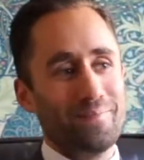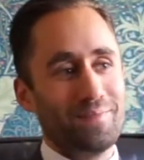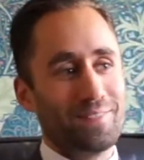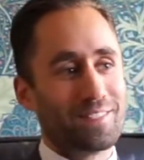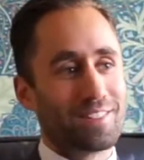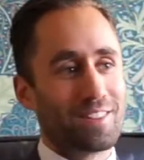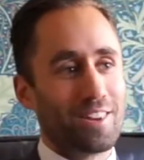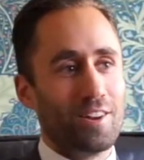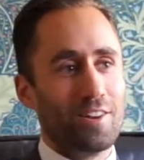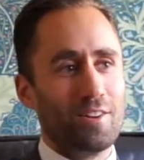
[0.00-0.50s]

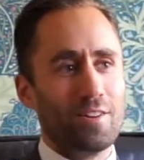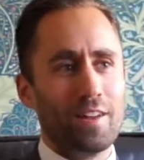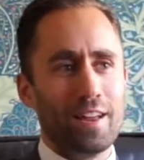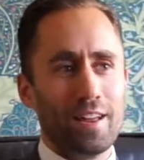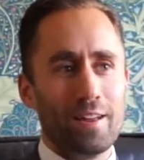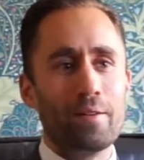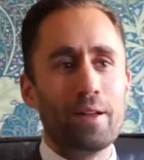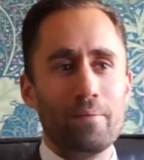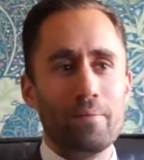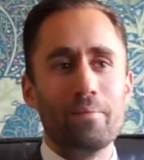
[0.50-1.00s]
So
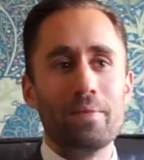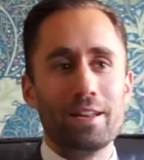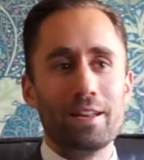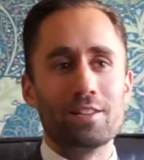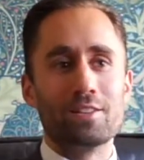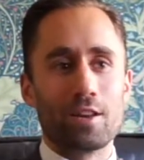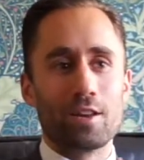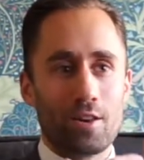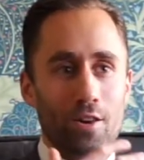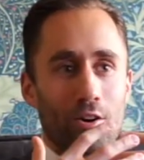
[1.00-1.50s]
it
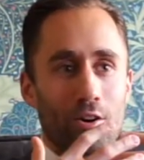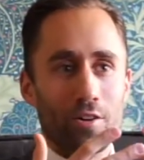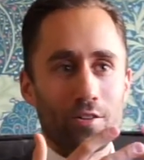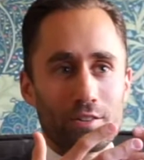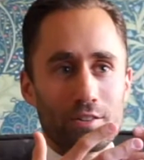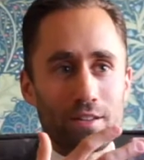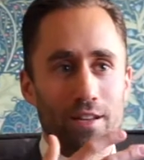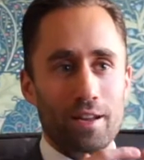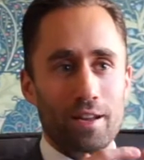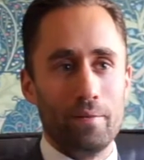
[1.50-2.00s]
means a
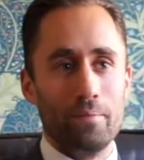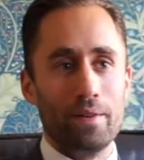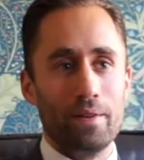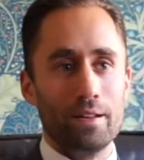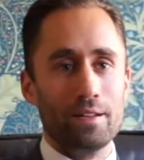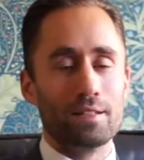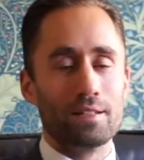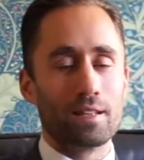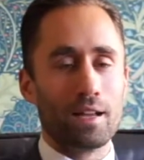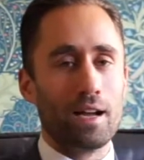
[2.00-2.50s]
lot, and it
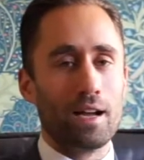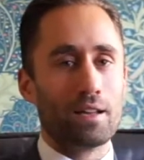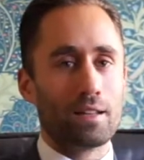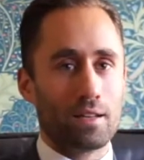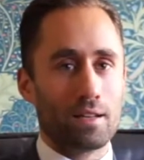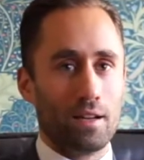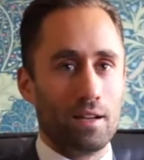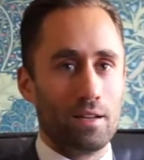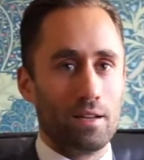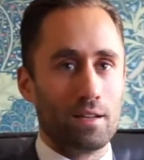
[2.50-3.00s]
means that
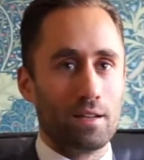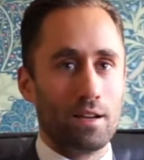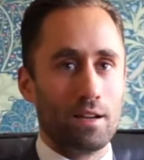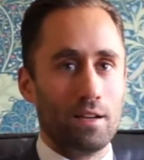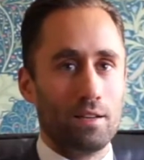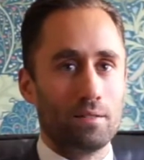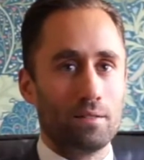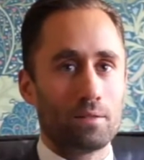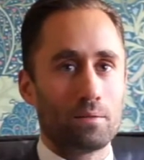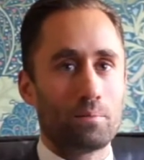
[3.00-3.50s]

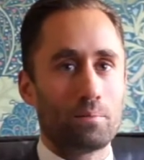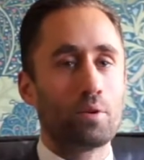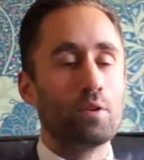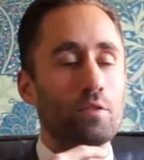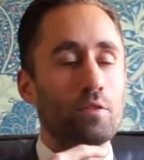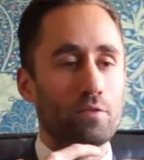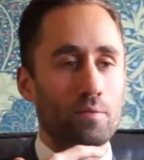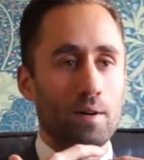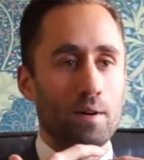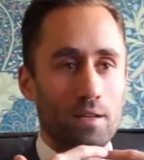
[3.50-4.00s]
I
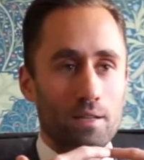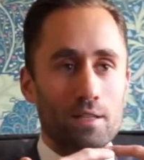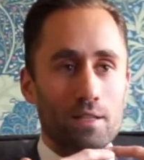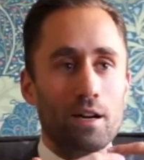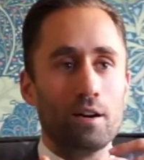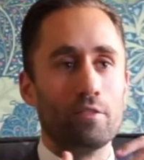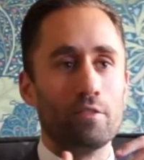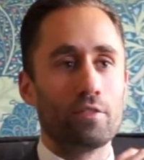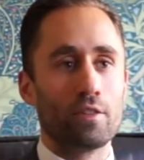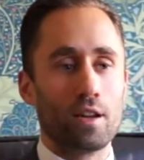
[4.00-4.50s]
proved to
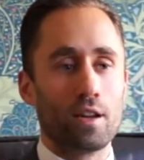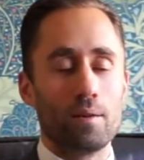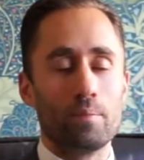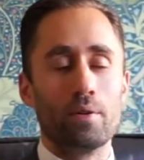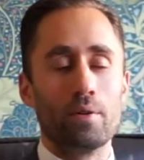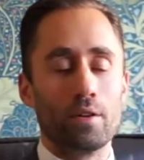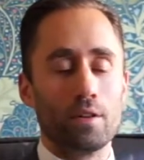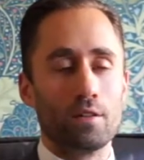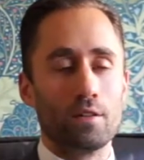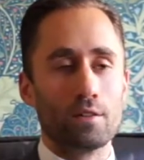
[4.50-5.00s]
myself that I
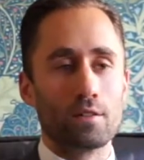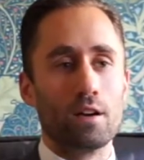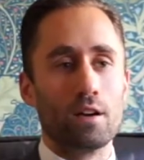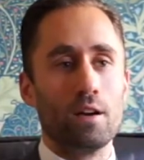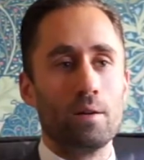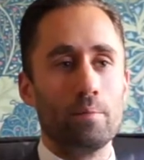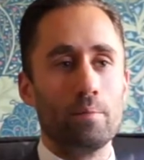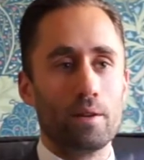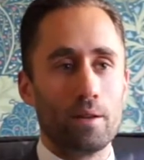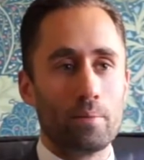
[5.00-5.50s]
put in the
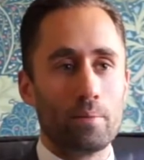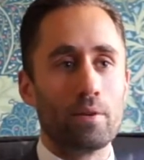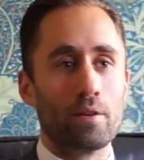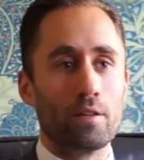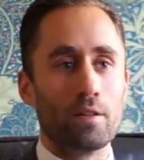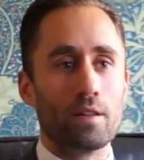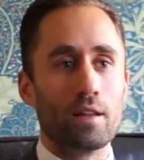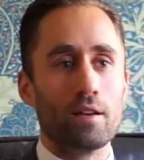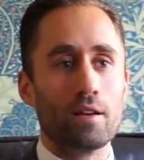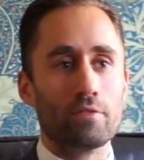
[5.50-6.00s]
time and I put
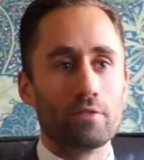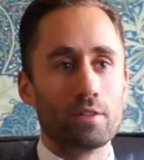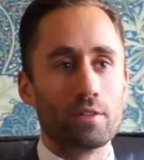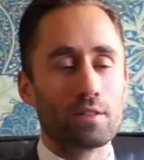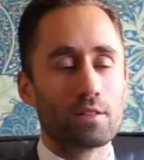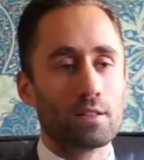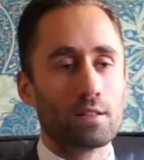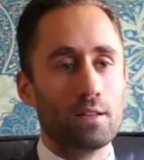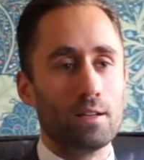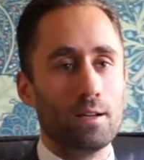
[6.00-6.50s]
in the
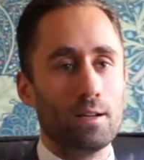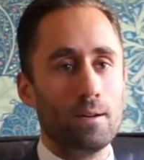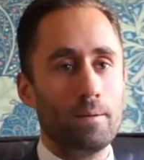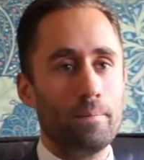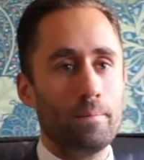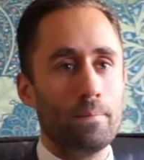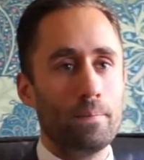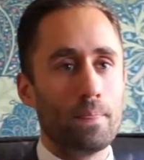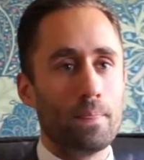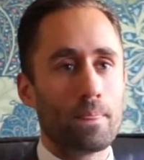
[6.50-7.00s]
effort.
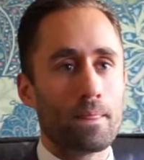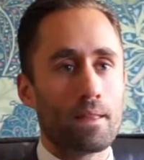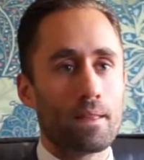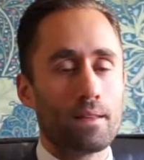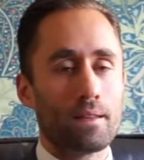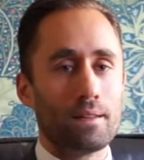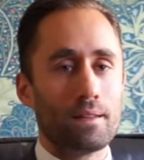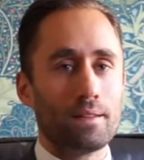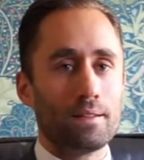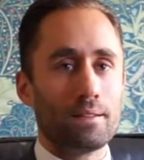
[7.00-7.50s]
And
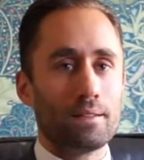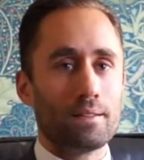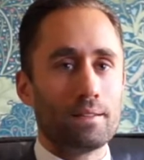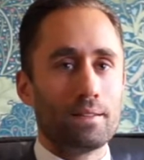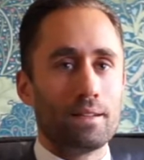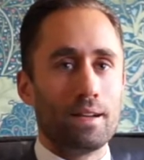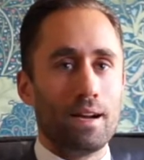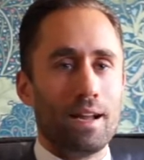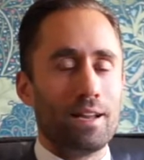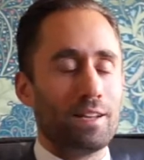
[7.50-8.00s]

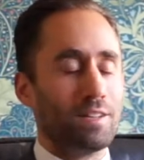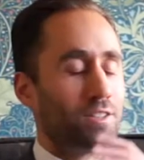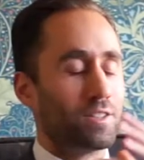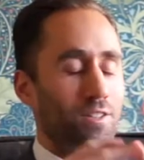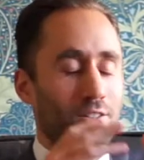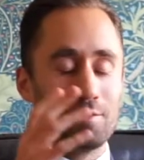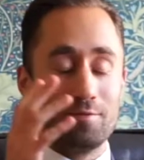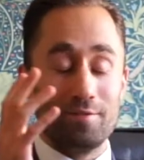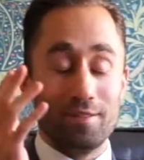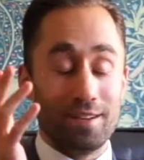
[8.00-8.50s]
it's
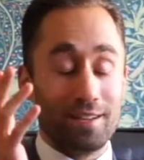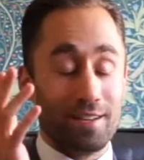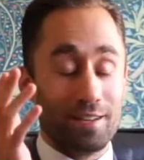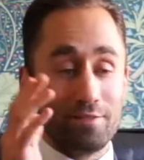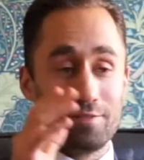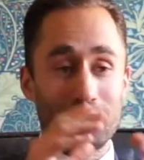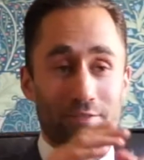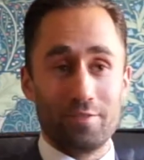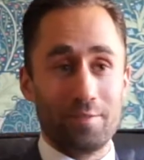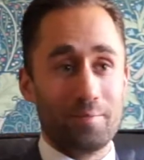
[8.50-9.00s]
just a
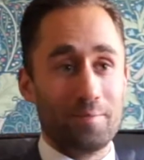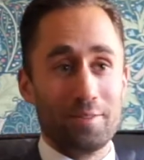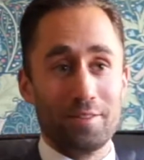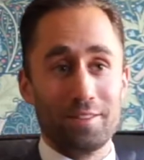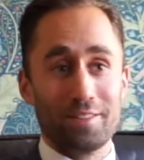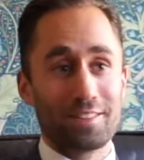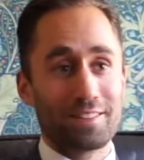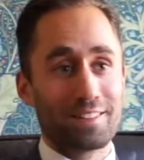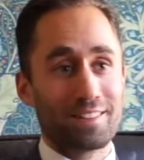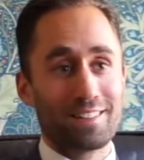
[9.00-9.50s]
relief, if I'm
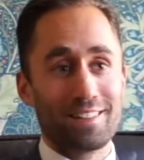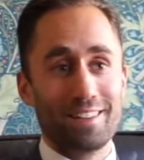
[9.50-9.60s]
honest.